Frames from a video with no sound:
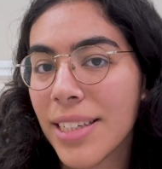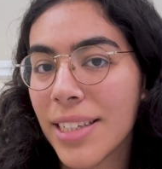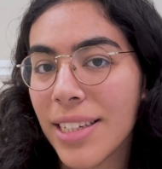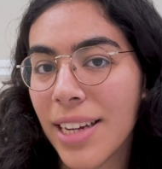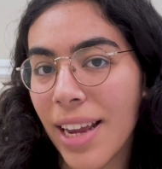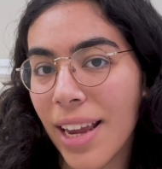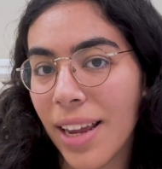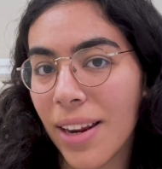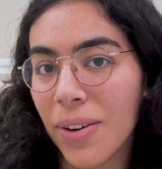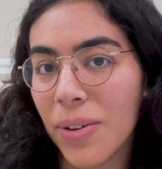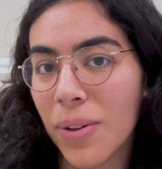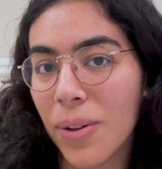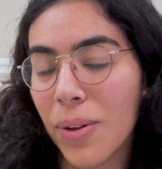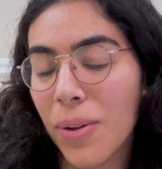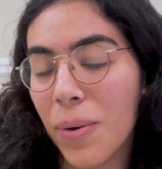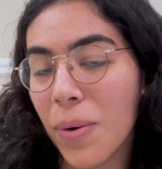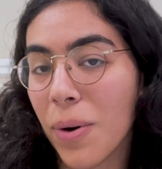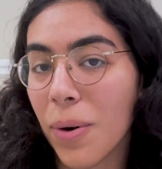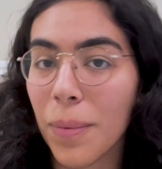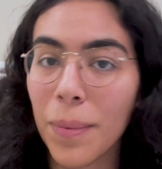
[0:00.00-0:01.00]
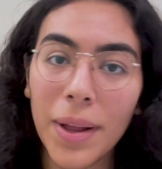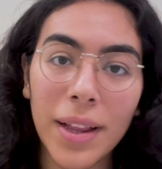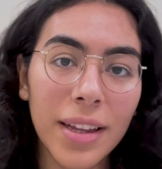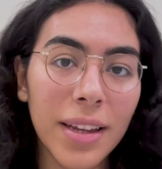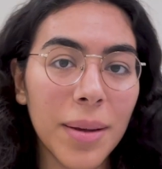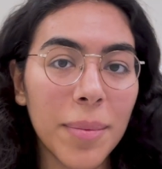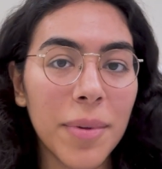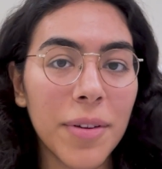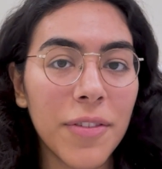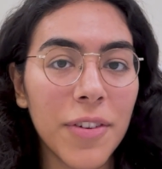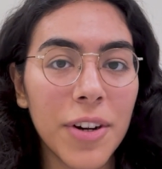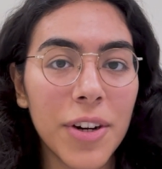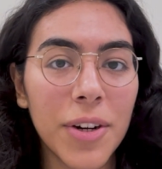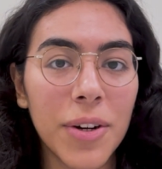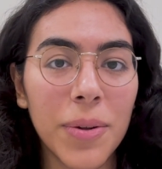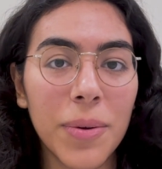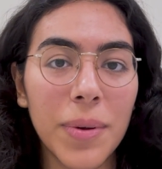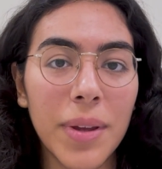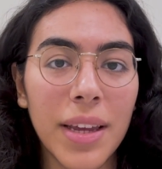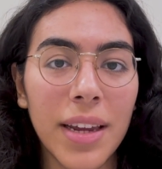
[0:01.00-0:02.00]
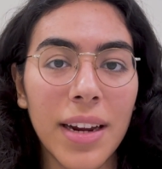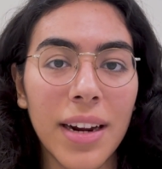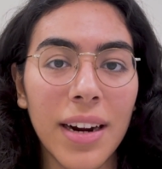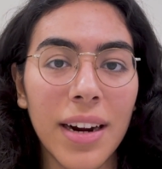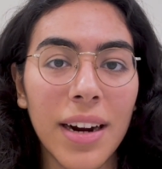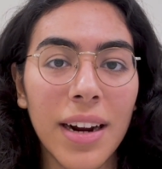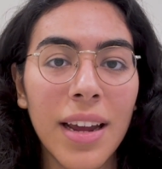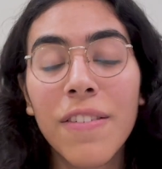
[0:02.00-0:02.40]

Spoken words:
channel, or welcome if you're new here.